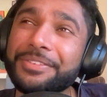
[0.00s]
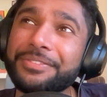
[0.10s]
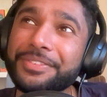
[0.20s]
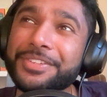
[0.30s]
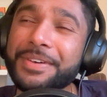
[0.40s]

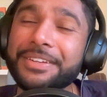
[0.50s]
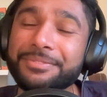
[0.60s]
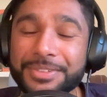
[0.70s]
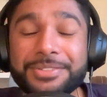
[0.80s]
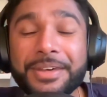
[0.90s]
we
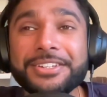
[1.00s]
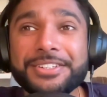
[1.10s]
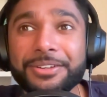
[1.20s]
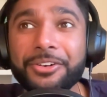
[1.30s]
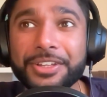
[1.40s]
spend so
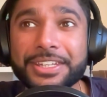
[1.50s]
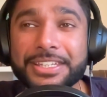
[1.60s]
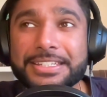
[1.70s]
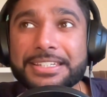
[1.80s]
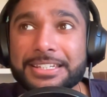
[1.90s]
long in
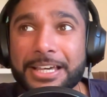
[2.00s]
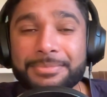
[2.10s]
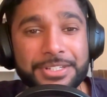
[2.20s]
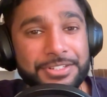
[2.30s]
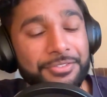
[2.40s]
these types
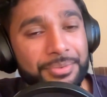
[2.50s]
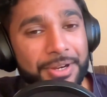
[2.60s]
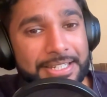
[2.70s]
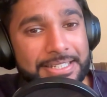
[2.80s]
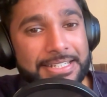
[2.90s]
of
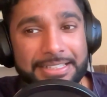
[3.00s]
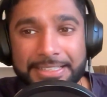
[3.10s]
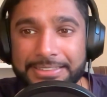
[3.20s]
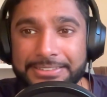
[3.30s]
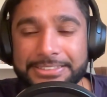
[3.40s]
softwares,
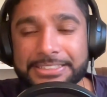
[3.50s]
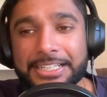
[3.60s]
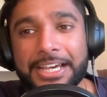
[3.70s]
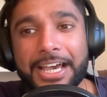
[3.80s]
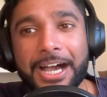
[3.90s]
and
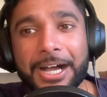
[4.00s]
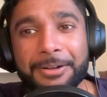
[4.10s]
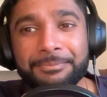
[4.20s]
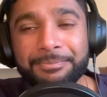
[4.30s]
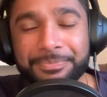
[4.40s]

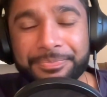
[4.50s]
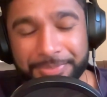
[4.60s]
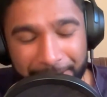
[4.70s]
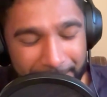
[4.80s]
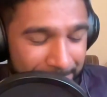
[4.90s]

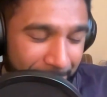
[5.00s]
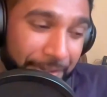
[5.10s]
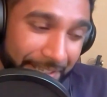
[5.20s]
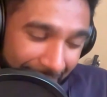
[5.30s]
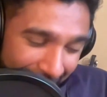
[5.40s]
the
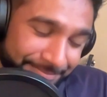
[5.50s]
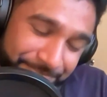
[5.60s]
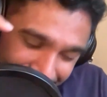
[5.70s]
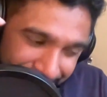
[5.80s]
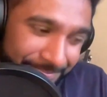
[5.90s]

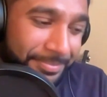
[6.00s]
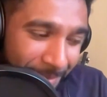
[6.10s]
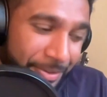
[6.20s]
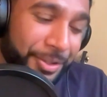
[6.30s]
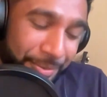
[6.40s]

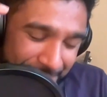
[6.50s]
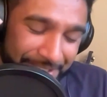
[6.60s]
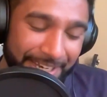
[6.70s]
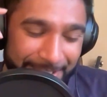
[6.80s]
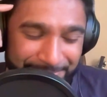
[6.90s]
question
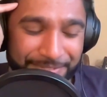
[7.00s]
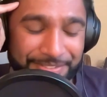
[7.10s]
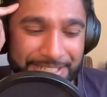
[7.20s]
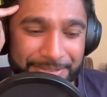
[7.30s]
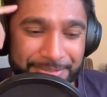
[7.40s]
that I had
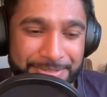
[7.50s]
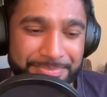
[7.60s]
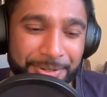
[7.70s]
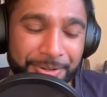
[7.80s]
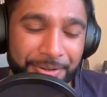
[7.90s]
previously was
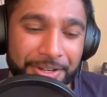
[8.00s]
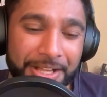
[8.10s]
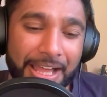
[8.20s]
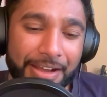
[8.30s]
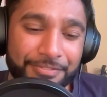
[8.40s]
more,
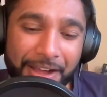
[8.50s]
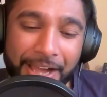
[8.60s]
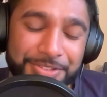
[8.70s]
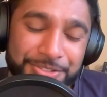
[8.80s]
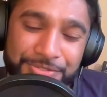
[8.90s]
how
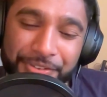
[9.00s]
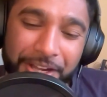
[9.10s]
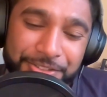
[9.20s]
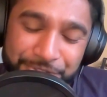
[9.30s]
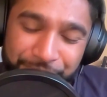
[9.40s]
did you
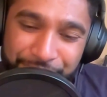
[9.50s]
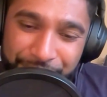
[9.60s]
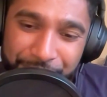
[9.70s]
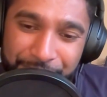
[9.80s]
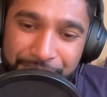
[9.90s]
find your
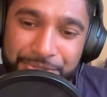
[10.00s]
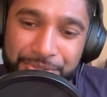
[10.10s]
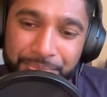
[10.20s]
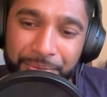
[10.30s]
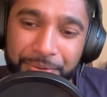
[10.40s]
route
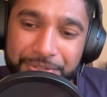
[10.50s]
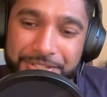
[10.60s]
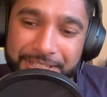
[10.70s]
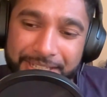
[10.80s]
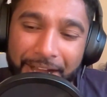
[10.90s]
towards
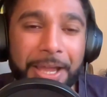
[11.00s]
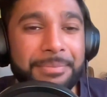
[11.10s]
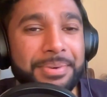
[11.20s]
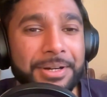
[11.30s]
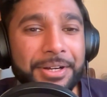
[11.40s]
the
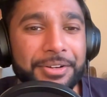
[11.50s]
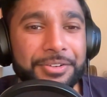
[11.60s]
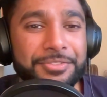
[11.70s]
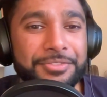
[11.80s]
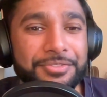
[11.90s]

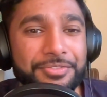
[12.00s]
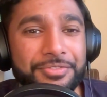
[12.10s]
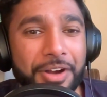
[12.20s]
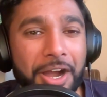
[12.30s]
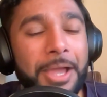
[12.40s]

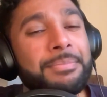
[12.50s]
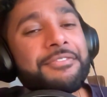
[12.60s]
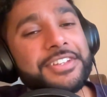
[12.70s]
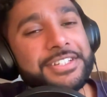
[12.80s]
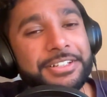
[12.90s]

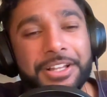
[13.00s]
hyper-physical,